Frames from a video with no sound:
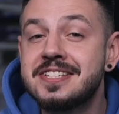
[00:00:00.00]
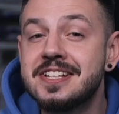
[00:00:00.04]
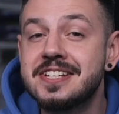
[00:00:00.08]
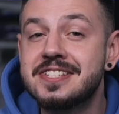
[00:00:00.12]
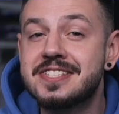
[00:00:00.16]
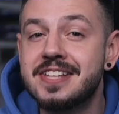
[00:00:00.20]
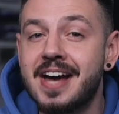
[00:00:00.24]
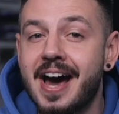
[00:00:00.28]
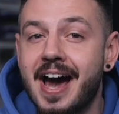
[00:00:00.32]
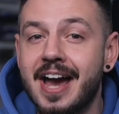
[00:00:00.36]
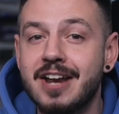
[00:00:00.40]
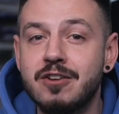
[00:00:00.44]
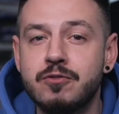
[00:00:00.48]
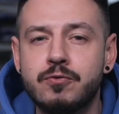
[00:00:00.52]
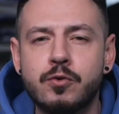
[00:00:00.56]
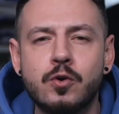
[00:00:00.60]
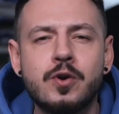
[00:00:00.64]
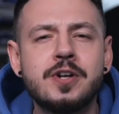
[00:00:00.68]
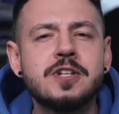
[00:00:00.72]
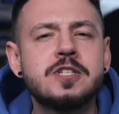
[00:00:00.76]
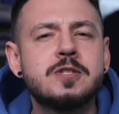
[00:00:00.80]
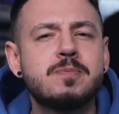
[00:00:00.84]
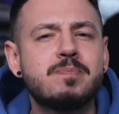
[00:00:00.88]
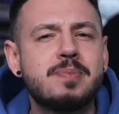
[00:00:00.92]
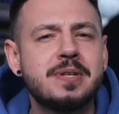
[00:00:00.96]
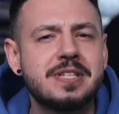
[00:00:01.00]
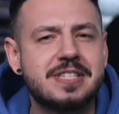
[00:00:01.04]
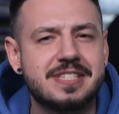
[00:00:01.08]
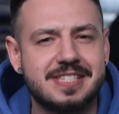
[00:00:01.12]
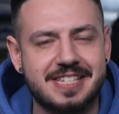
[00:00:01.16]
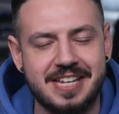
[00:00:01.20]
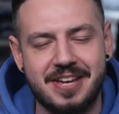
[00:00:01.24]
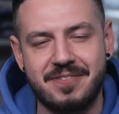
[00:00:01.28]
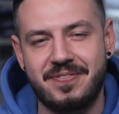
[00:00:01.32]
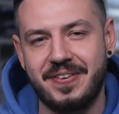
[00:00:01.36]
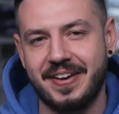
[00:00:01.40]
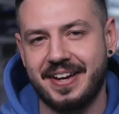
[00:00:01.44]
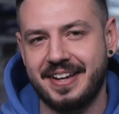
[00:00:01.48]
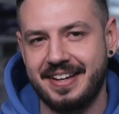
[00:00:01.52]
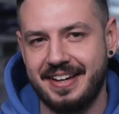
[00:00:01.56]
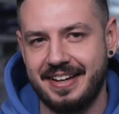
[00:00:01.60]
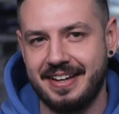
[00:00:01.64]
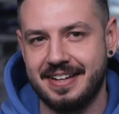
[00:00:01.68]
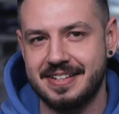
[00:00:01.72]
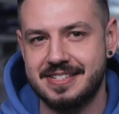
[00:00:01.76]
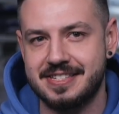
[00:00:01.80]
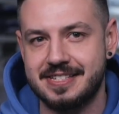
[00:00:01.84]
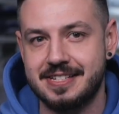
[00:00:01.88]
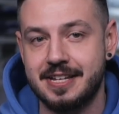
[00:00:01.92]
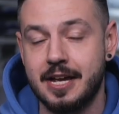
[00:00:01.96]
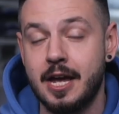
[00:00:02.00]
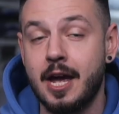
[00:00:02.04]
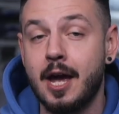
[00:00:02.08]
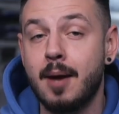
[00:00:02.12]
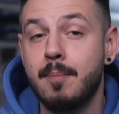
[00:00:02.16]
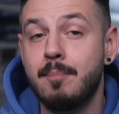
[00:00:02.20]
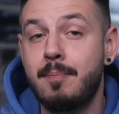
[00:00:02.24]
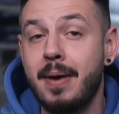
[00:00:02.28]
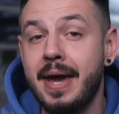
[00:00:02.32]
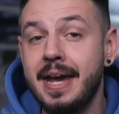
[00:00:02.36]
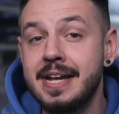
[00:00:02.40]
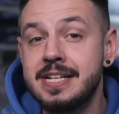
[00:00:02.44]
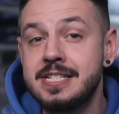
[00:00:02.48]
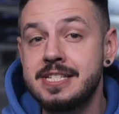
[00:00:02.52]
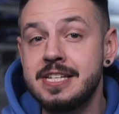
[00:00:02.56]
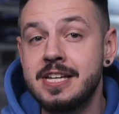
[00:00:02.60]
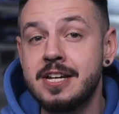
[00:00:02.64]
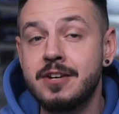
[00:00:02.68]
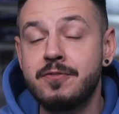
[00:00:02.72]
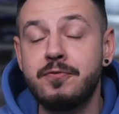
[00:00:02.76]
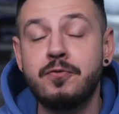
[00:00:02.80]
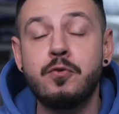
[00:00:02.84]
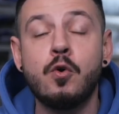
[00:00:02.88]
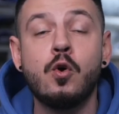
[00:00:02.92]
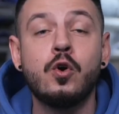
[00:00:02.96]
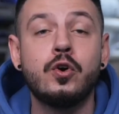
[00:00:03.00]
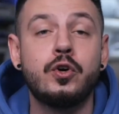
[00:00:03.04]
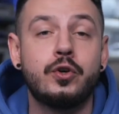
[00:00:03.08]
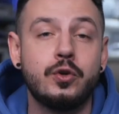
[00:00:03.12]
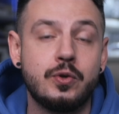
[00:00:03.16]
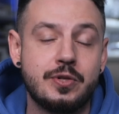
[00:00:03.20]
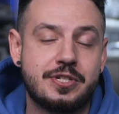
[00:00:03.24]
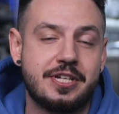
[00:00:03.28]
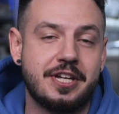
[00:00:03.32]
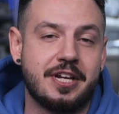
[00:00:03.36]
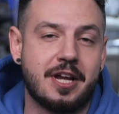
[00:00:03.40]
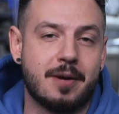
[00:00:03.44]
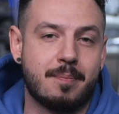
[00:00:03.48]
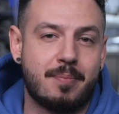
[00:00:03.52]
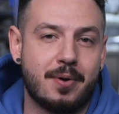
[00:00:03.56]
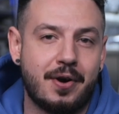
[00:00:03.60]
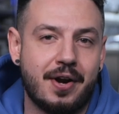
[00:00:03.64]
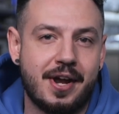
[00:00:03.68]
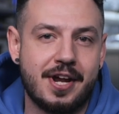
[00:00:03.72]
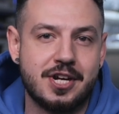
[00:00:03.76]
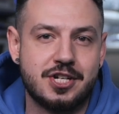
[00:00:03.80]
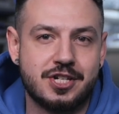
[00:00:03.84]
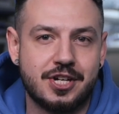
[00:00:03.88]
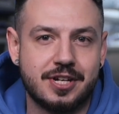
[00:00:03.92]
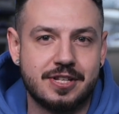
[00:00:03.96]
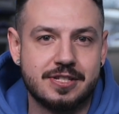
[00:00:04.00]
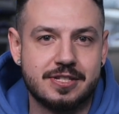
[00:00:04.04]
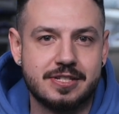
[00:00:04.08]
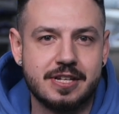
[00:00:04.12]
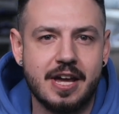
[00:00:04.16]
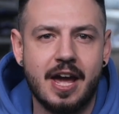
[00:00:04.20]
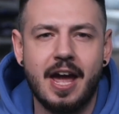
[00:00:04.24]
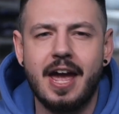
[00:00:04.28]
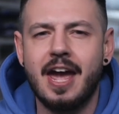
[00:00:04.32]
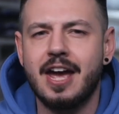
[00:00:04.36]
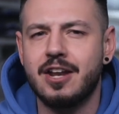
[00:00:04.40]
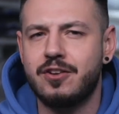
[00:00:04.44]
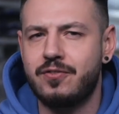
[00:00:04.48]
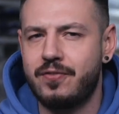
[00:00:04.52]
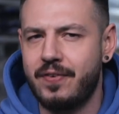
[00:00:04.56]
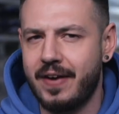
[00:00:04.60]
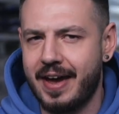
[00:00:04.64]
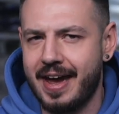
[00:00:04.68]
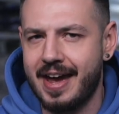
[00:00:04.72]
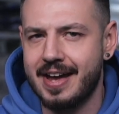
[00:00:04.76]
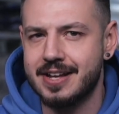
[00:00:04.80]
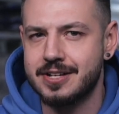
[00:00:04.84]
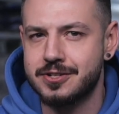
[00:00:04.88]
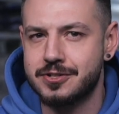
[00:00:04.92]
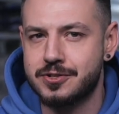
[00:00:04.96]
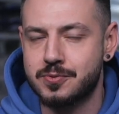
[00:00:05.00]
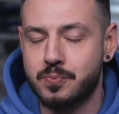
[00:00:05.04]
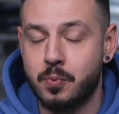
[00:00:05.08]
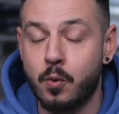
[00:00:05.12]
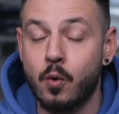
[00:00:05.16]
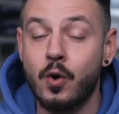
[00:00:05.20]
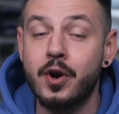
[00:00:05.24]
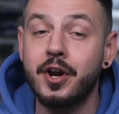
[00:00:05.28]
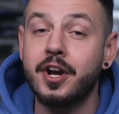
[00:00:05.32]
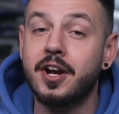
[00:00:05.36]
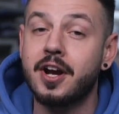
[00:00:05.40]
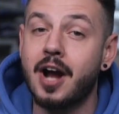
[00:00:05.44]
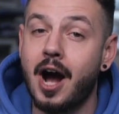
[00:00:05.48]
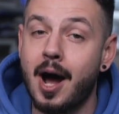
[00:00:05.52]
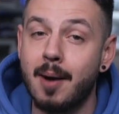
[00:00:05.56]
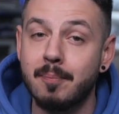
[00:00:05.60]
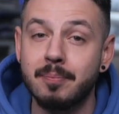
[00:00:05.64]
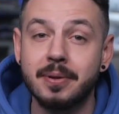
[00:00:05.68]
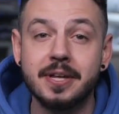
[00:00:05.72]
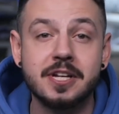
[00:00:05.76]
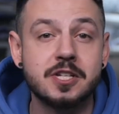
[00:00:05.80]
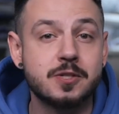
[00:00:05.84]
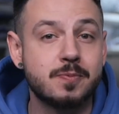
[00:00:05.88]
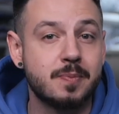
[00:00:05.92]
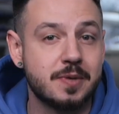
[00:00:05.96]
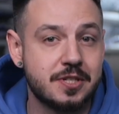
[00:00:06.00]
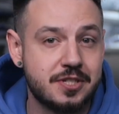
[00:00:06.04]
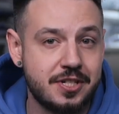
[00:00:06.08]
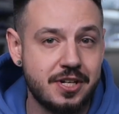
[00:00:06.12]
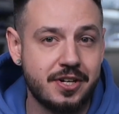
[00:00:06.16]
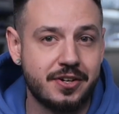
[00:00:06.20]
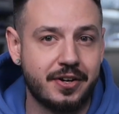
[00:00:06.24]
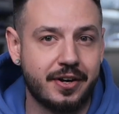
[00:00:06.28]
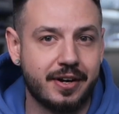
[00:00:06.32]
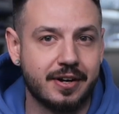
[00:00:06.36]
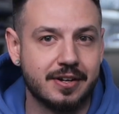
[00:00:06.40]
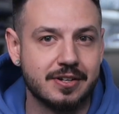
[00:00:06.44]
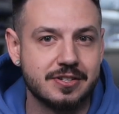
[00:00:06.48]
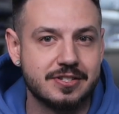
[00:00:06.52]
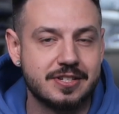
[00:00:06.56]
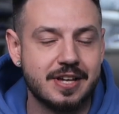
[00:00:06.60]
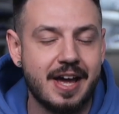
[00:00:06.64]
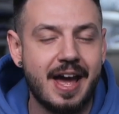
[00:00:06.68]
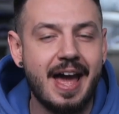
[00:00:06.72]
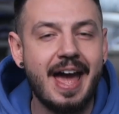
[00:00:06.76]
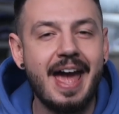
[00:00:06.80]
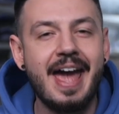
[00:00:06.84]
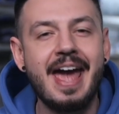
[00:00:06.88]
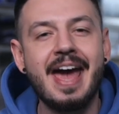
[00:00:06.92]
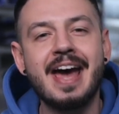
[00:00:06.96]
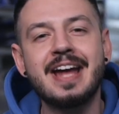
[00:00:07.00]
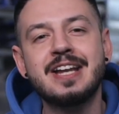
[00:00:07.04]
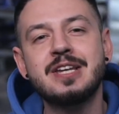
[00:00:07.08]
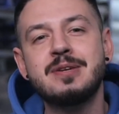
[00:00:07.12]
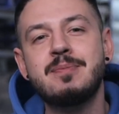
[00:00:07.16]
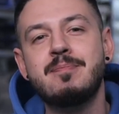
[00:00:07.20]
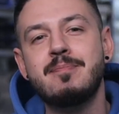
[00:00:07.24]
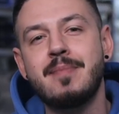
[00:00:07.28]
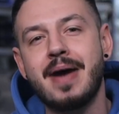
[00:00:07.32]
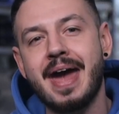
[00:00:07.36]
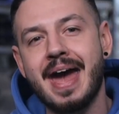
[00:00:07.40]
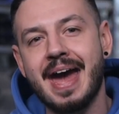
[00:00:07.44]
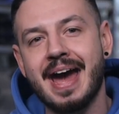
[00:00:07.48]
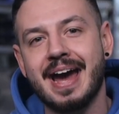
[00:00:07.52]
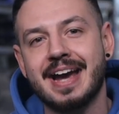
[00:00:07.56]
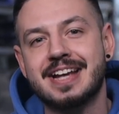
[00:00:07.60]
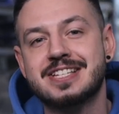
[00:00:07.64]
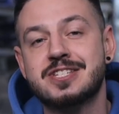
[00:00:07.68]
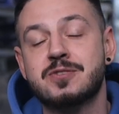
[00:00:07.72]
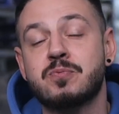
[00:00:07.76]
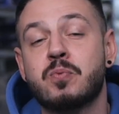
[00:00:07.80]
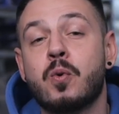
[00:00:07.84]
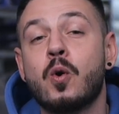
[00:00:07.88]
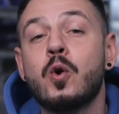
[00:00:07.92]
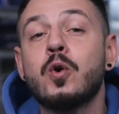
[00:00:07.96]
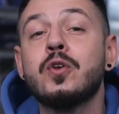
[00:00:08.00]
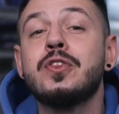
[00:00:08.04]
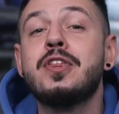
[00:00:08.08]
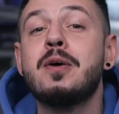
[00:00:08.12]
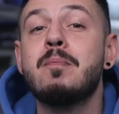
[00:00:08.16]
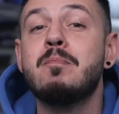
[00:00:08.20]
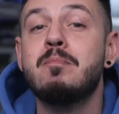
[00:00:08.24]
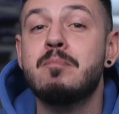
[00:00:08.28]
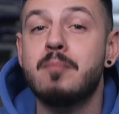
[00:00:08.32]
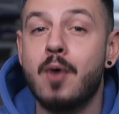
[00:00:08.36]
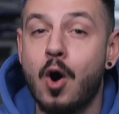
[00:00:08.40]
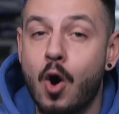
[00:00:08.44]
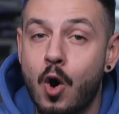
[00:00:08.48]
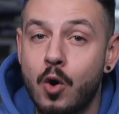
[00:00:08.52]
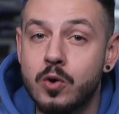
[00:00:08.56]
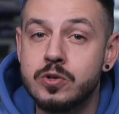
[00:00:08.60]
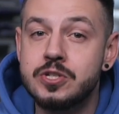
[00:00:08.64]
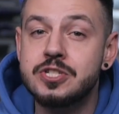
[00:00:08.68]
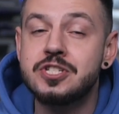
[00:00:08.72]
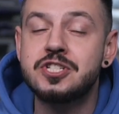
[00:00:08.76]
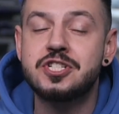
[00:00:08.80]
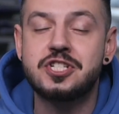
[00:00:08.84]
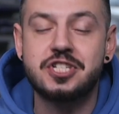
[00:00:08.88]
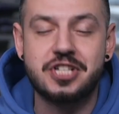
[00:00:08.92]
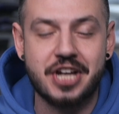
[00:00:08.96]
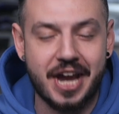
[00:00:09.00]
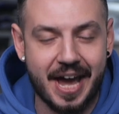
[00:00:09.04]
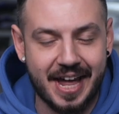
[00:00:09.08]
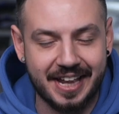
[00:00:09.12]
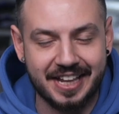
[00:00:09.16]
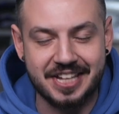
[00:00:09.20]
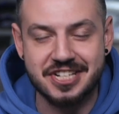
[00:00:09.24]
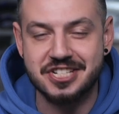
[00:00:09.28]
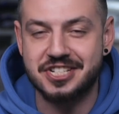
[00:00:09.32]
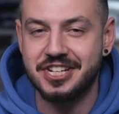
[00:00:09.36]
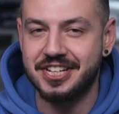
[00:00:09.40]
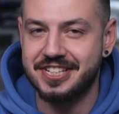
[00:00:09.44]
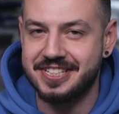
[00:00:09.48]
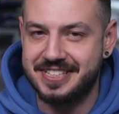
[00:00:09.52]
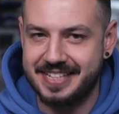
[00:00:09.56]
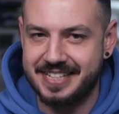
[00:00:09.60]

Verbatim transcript: designed for specific needs: Basic for routine operations, Advanced for complex materials, and Max for the most challenging